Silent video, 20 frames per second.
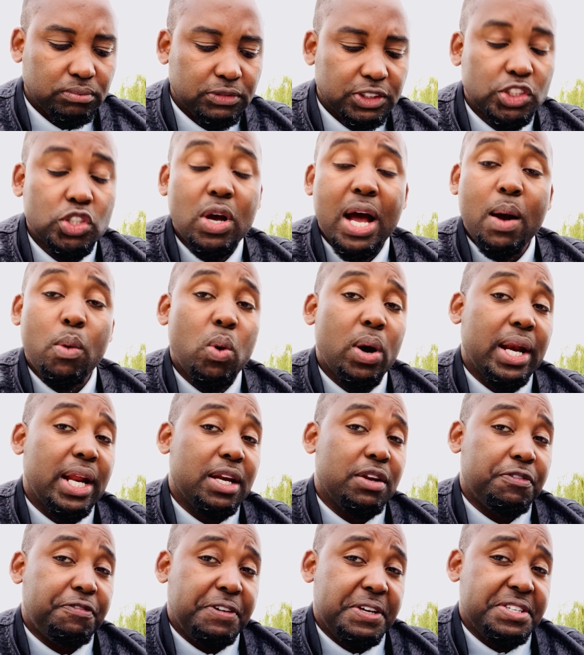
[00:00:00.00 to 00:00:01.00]
So I wanted
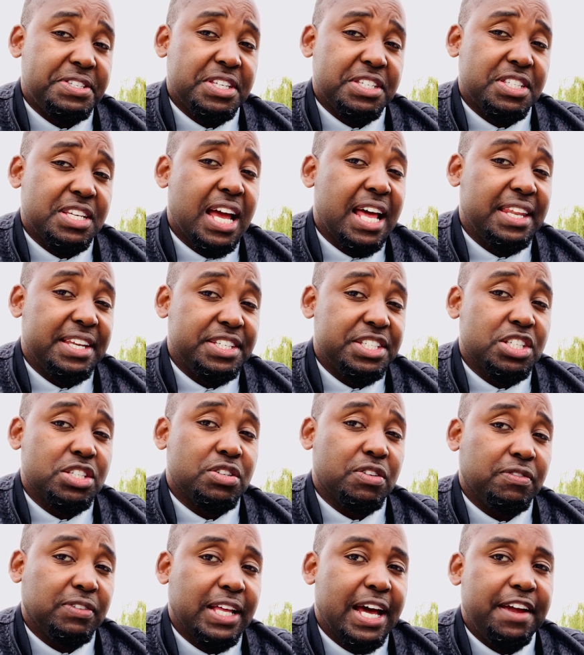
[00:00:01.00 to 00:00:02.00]
to face the challenges
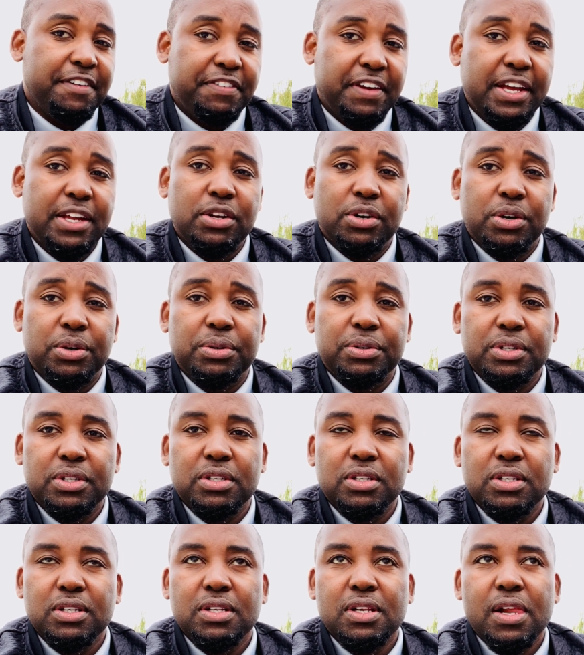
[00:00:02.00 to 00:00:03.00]
of life head on,
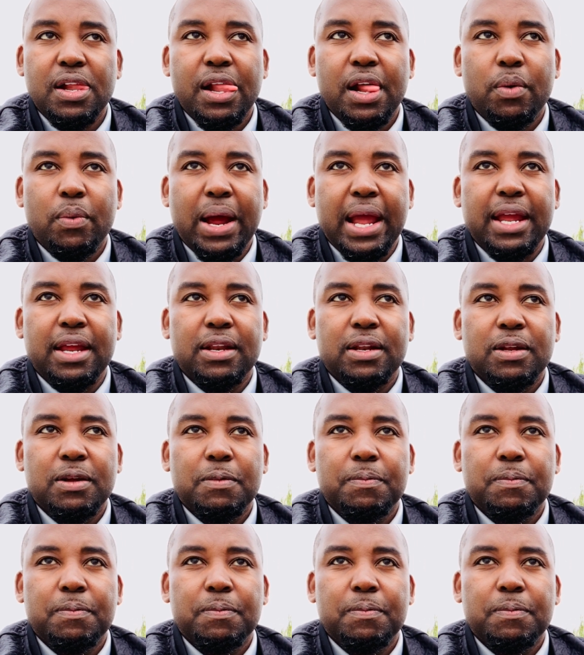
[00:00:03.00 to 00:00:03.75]
right?